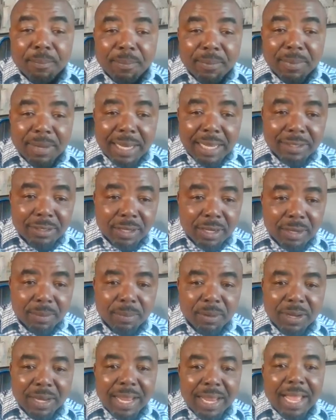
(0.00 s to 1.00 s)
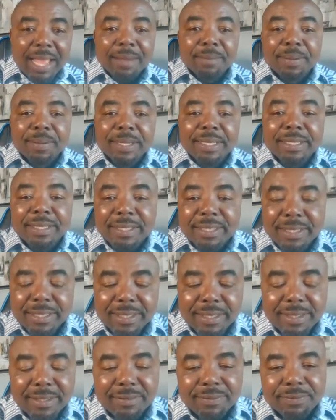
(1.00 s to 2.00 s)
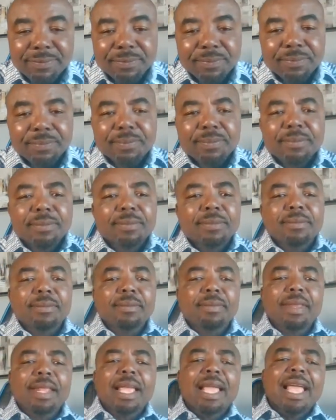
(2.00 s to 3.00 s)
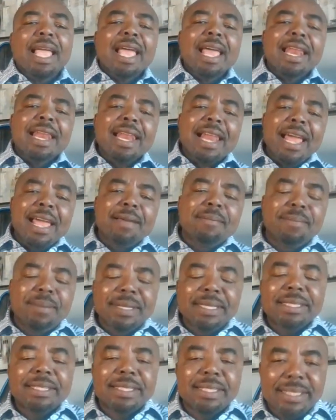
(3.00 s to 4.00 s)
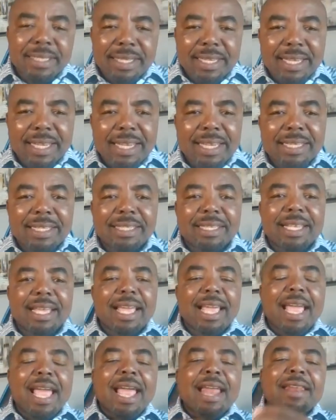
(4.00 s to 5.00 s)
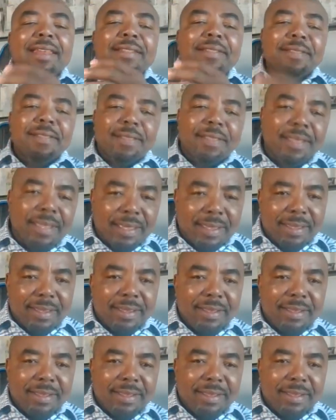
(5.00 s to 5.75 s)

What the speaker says: Let's talk about liabilities. A liability is anything